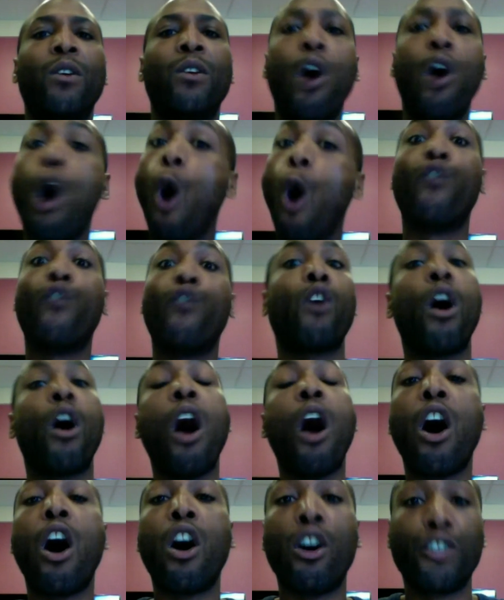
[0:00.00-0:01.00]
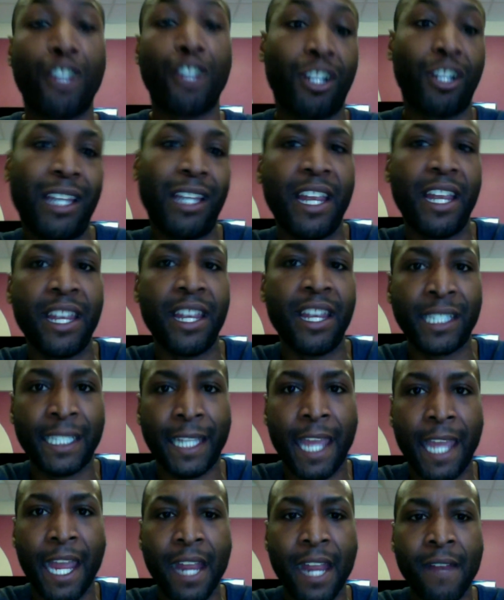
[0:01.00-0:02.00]
overhaul your
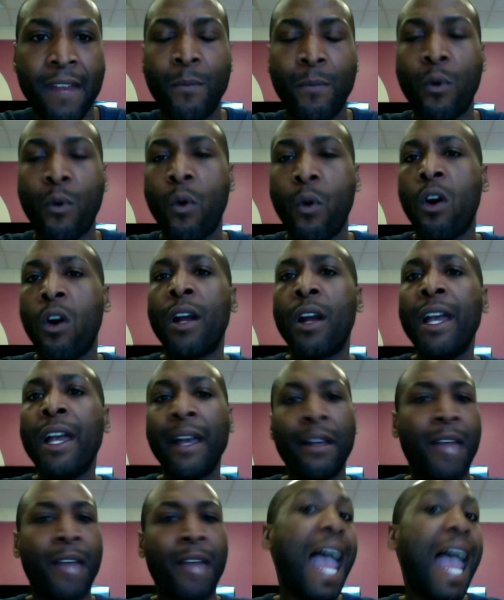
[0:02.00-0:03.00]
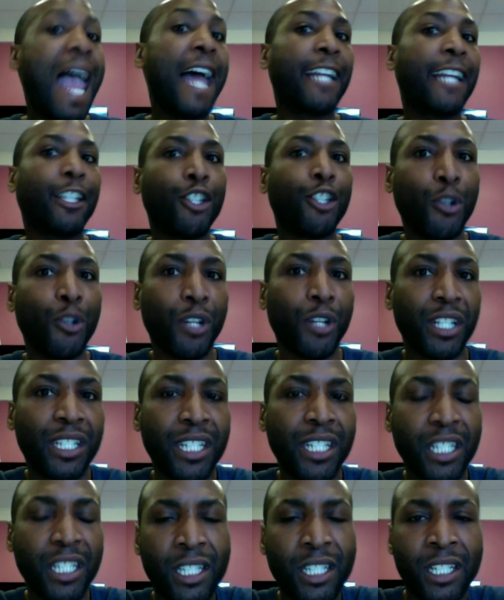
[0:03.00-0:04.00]
landscape or add a new
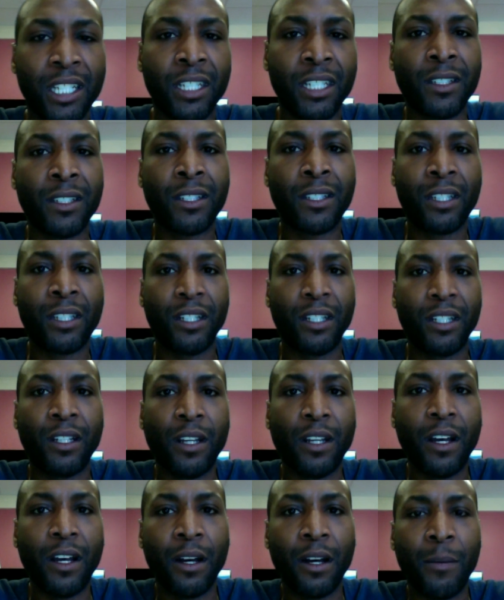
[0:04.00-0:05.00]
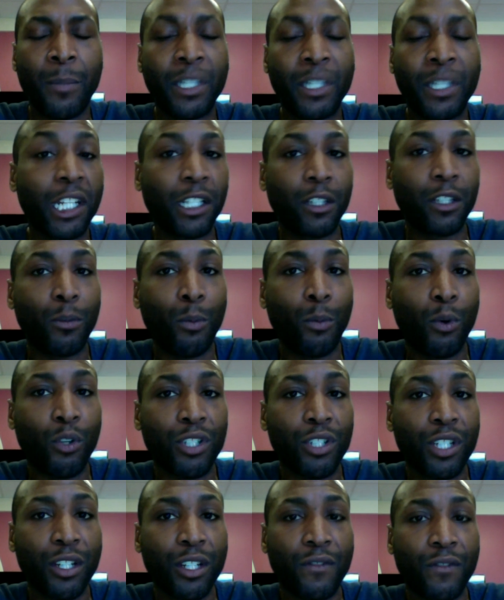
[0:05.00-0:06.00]
addition to a particular
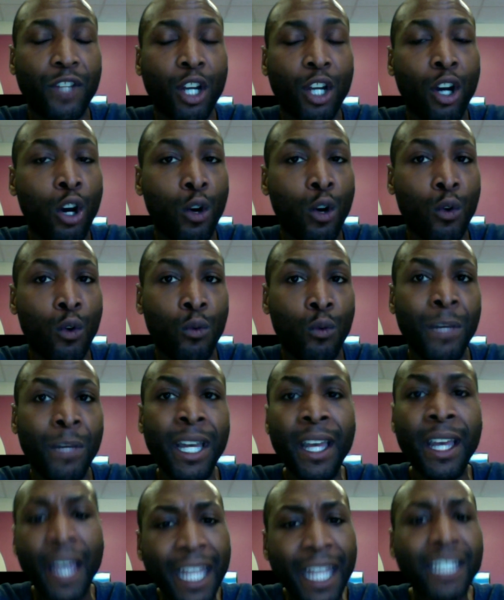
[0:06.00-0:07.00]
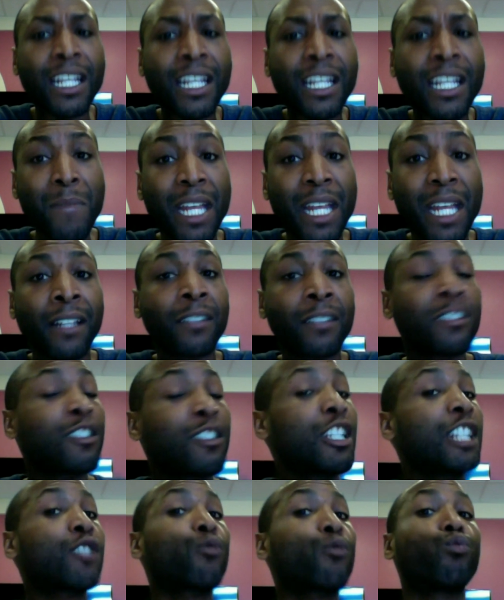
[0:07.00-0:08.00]
portion of your home. It can mean
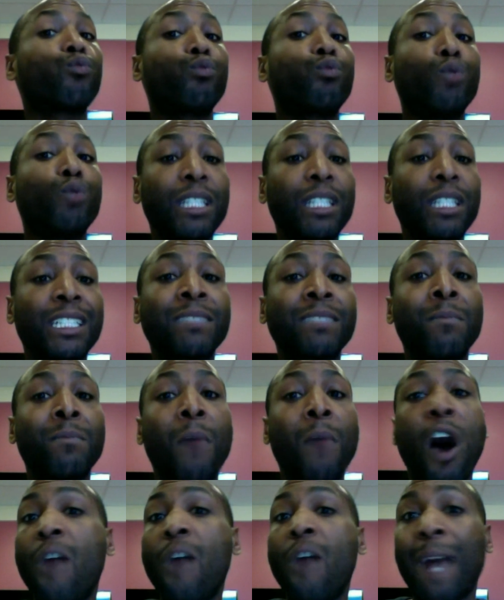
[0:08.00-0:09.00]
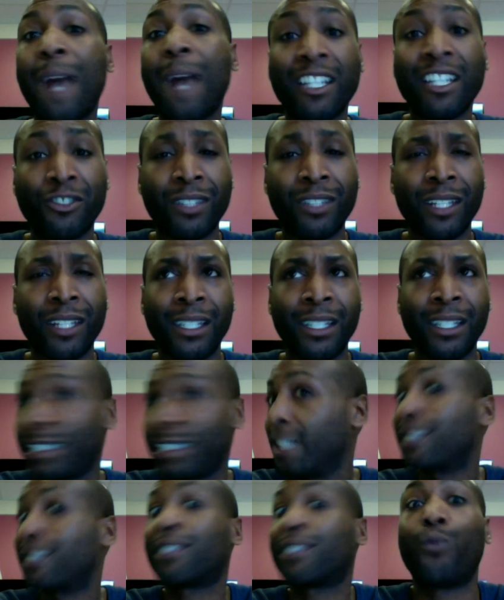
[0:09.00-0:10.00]
just really small, minor things.
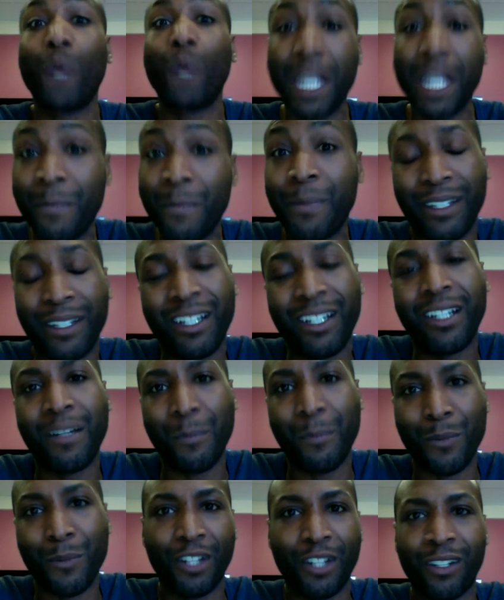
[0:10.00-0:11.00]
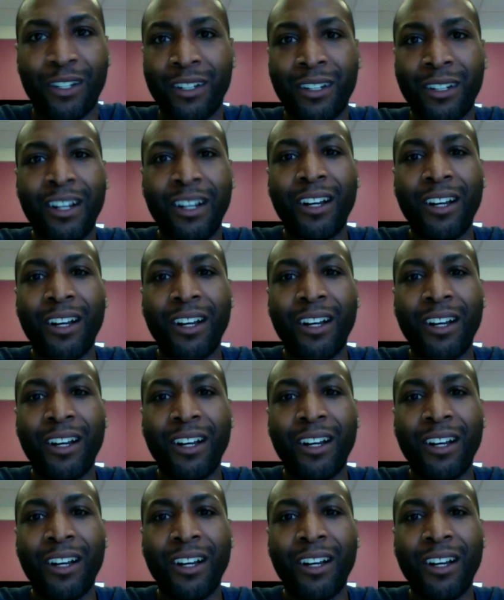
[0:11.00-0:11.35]
Sweep up your